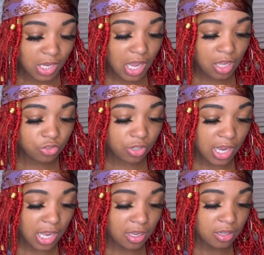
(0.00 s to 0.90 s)
I'll
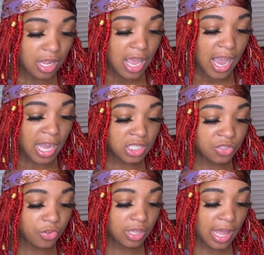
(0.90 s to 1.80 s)
try. I just
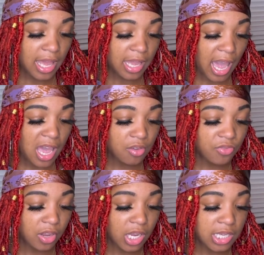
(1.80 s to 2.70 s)
feel like I have
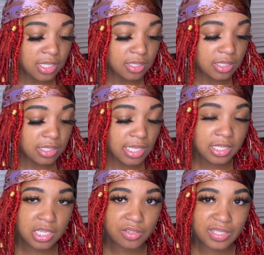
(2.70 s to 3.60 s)
very
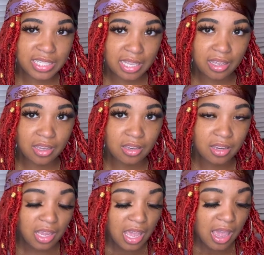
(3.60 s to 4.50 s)
sensitive skin
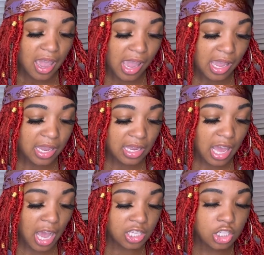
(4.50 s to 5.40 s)
and
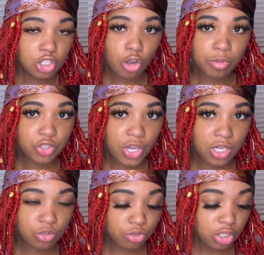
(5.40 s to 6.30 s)
I just don't be trying to
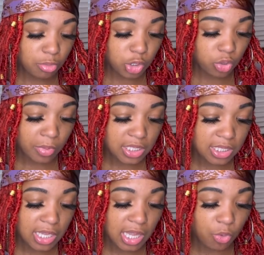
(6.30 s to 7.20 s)
do too much with my
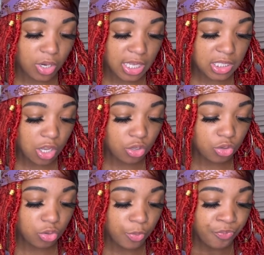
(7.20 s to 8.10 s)
skin. Like when I tell
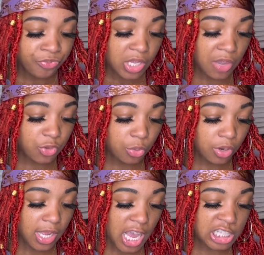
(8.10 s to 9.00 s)
you, if you were
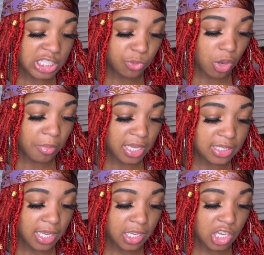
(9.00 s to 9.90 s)
to ask me what my
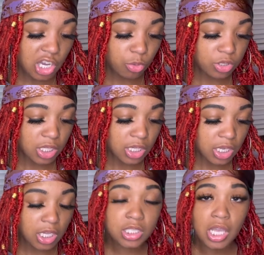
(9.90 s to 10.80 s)
skincare routine
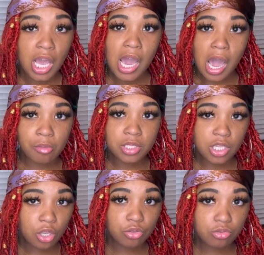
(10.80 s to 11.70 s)
is, I'm going to
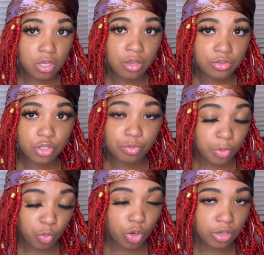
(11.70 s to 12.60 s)
tell you Dove soap and
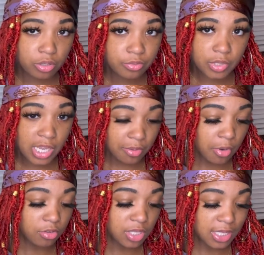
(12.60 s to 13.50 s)
water. And
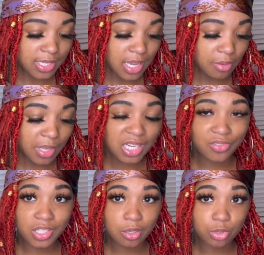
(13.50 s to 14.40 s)
most of the time, not even
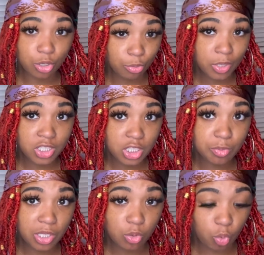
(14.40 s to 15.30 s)
Dove soap. It just
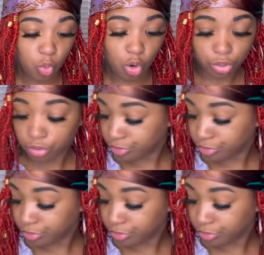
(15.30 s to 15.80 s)
be water.